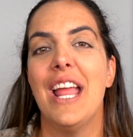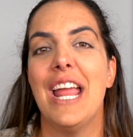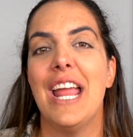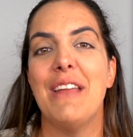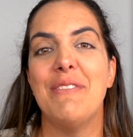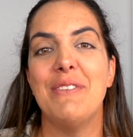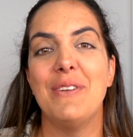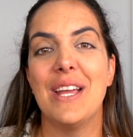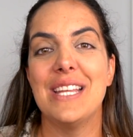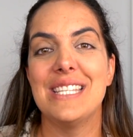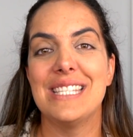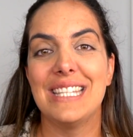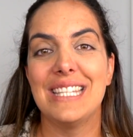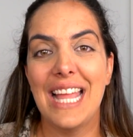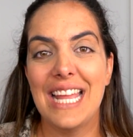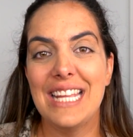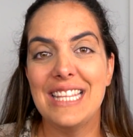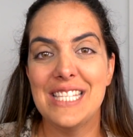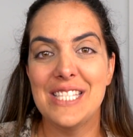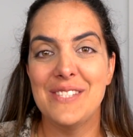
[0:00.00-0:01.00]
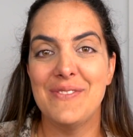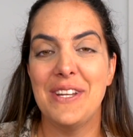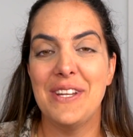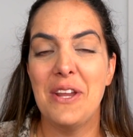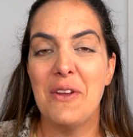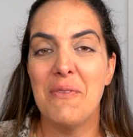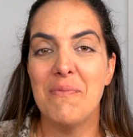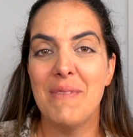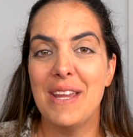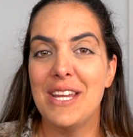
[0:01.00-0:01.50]
If you guys like this
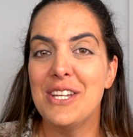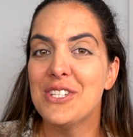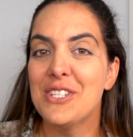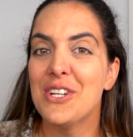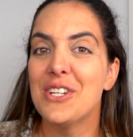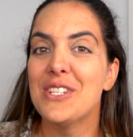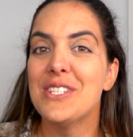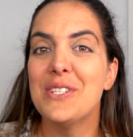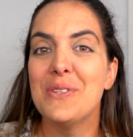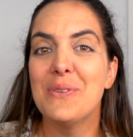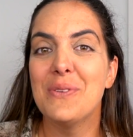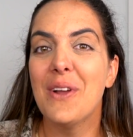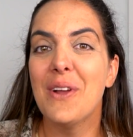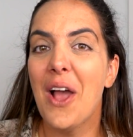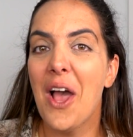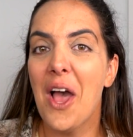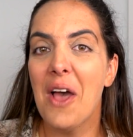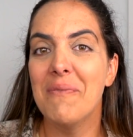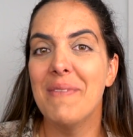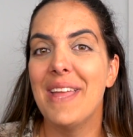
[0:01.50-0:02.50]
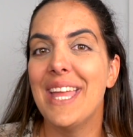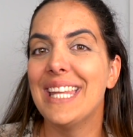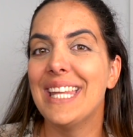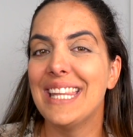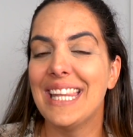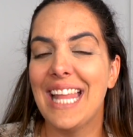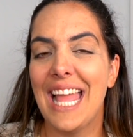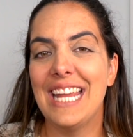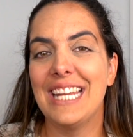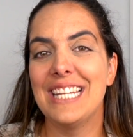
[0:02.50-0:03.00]
video, make sure to comment,
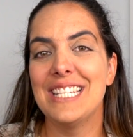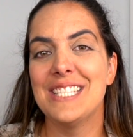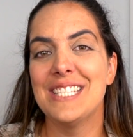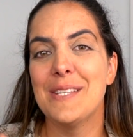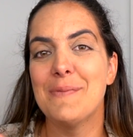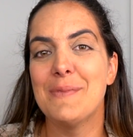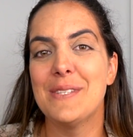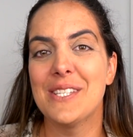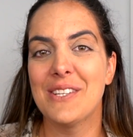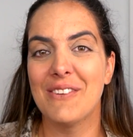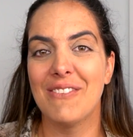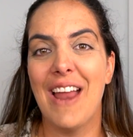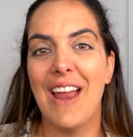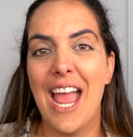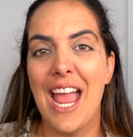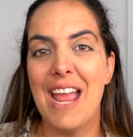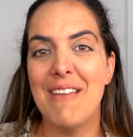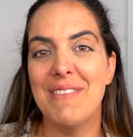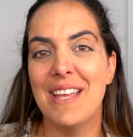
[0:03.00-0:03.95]
like, and subscribe.